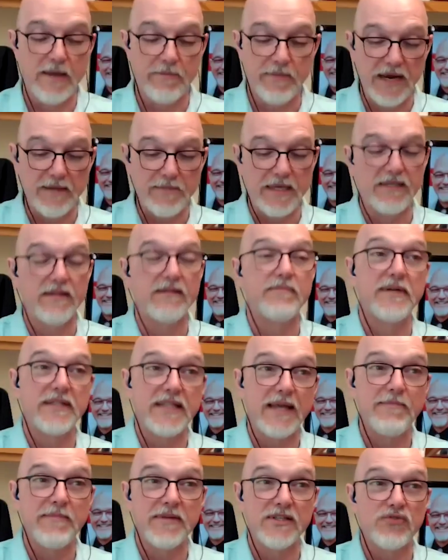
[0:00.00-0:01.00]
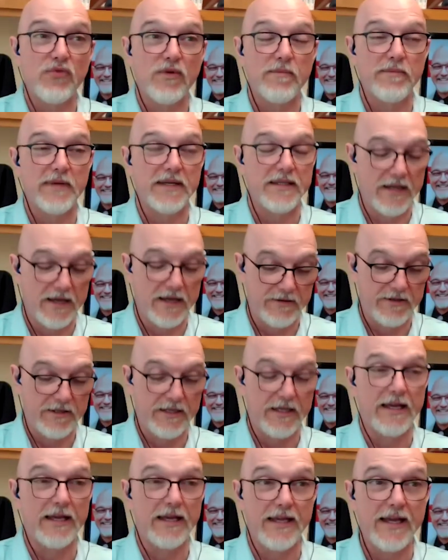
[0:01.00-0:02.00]
Yeah, but I mean, but they misrepresented.
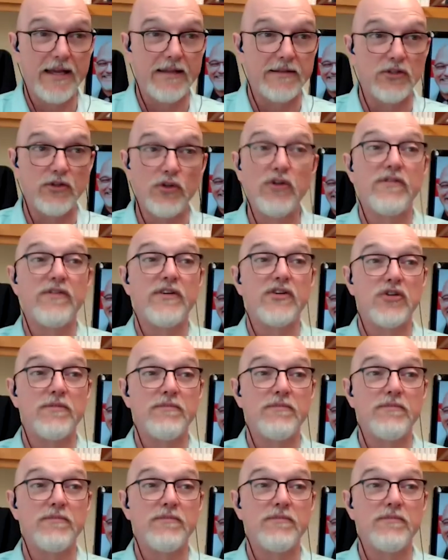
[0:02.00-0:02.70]
But again, Univision.